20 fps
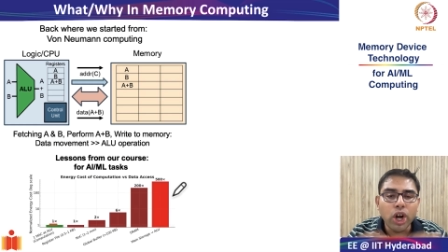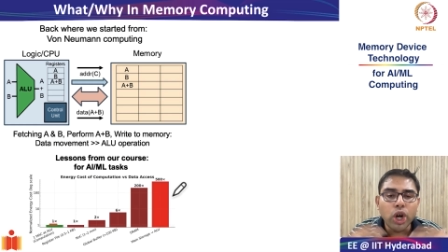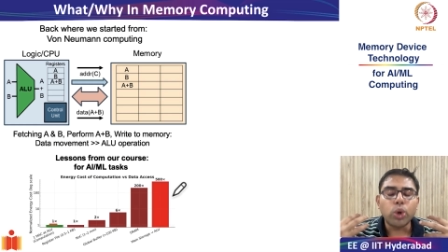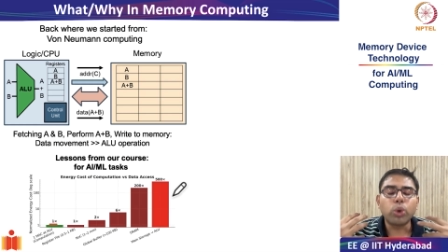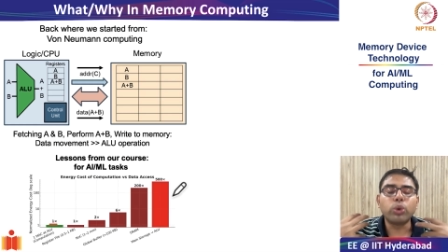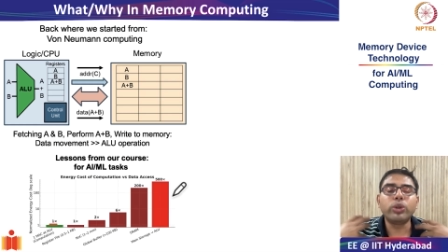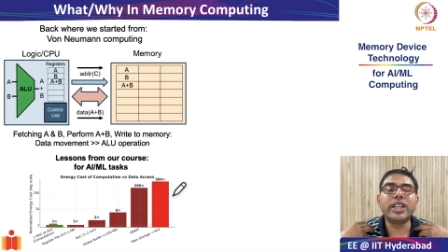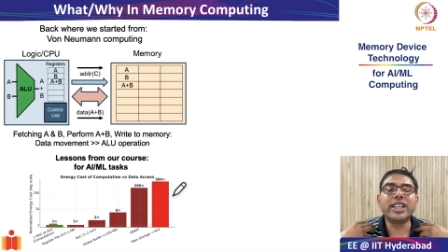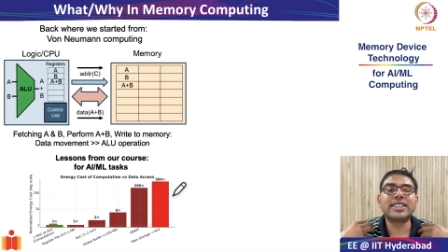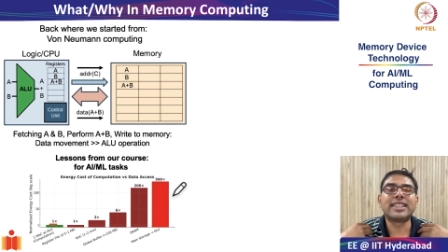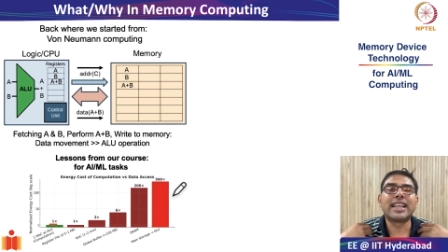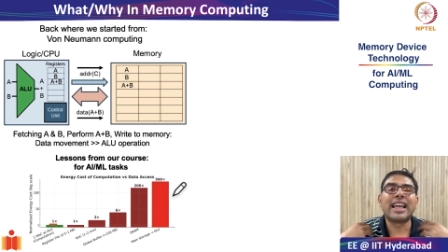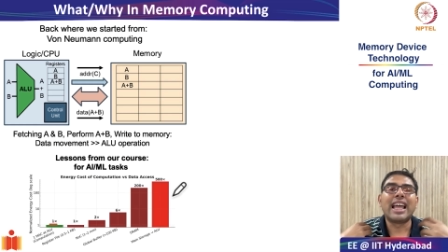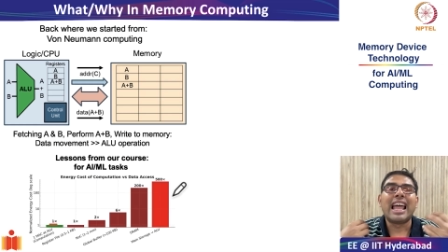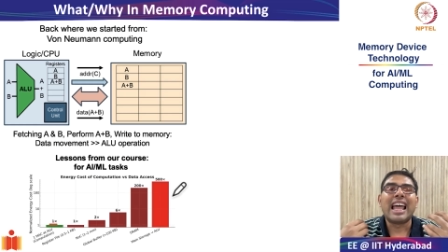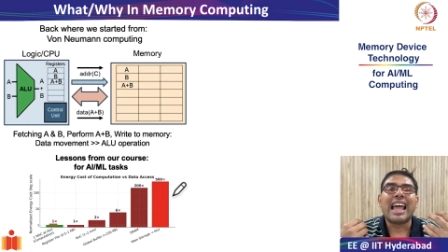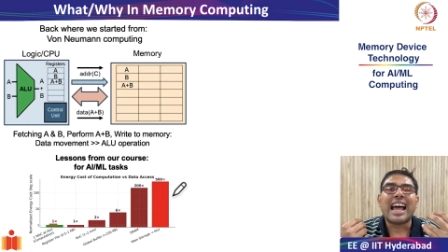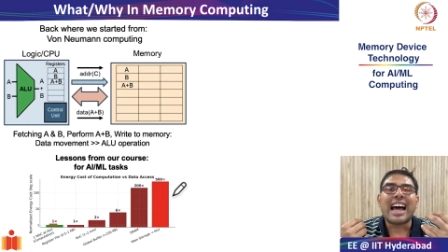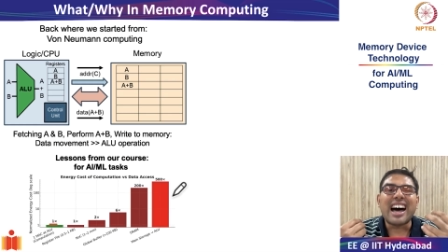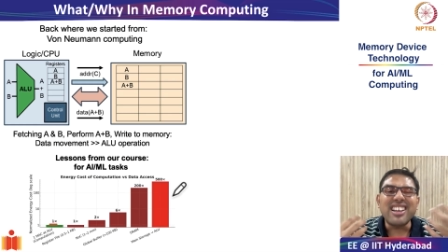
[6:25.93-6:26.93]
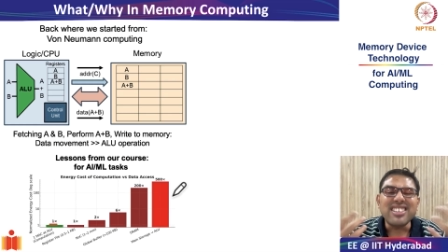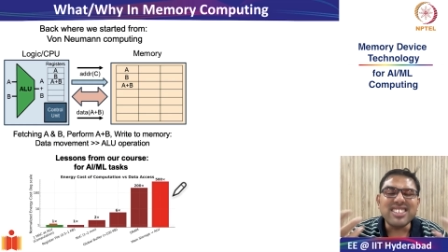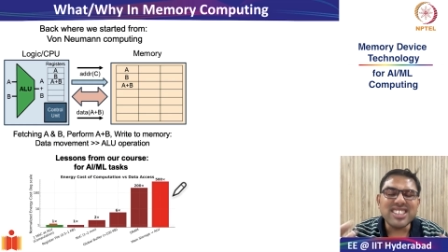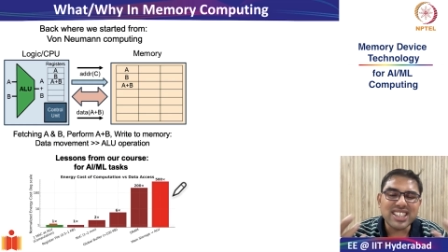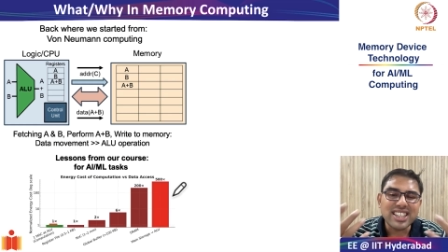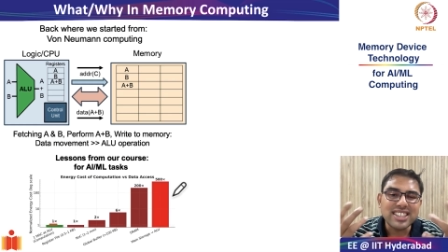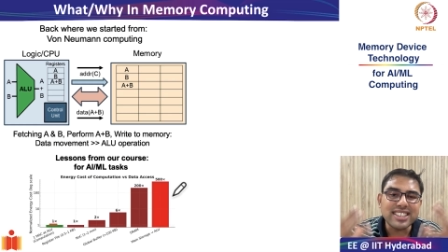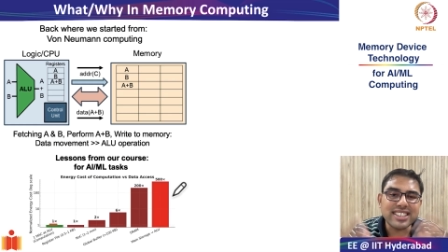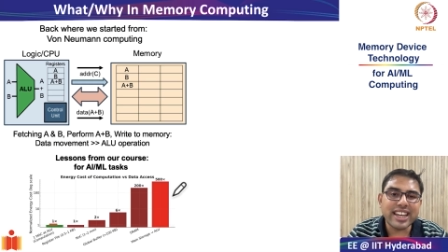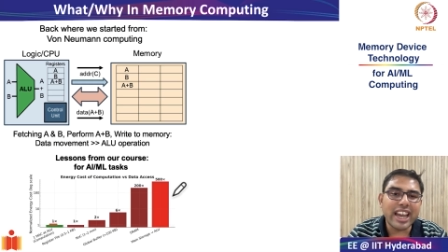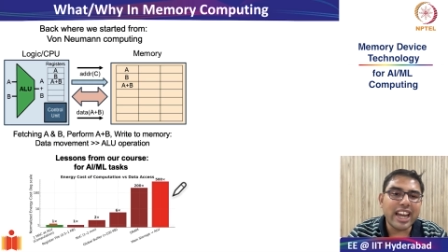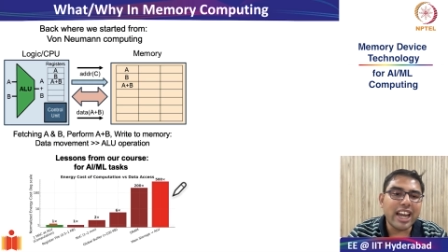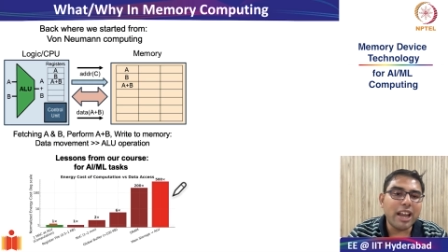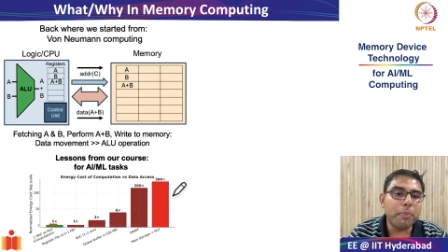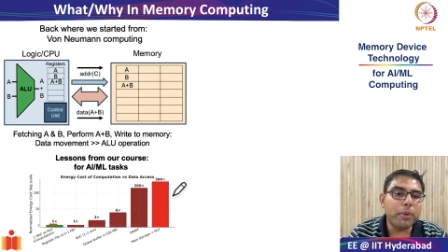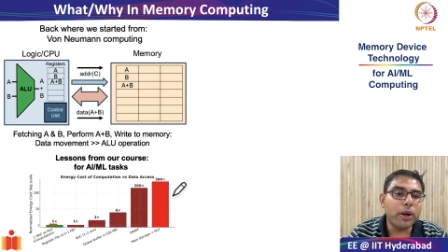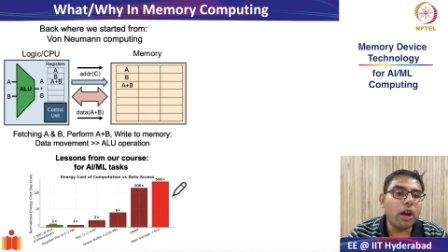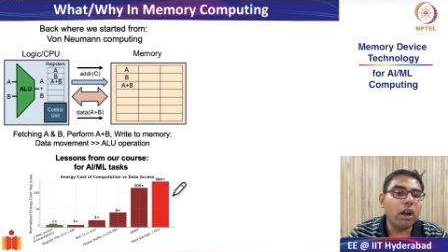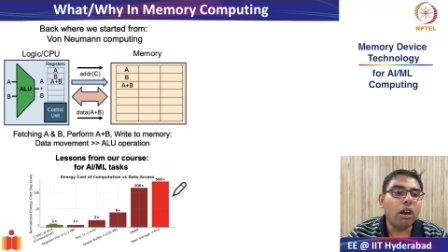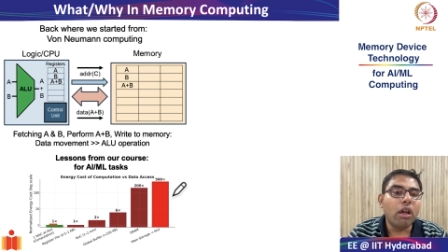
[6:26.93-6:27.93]
to this
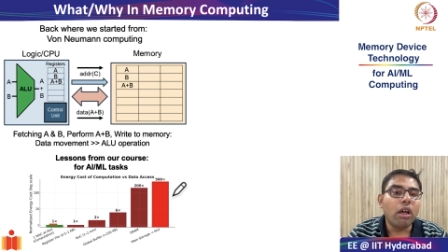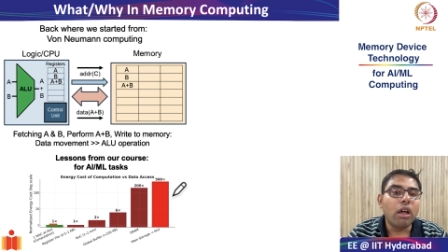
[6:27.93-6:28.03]
unsustainably